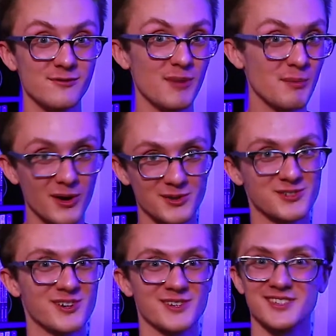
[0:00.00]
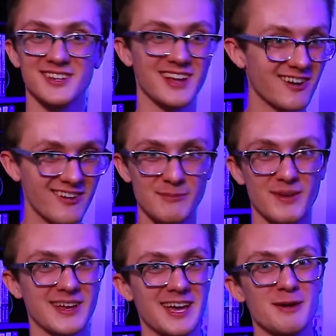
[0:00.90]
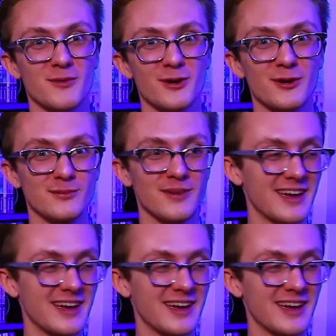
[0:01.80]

my posters to decorate my game room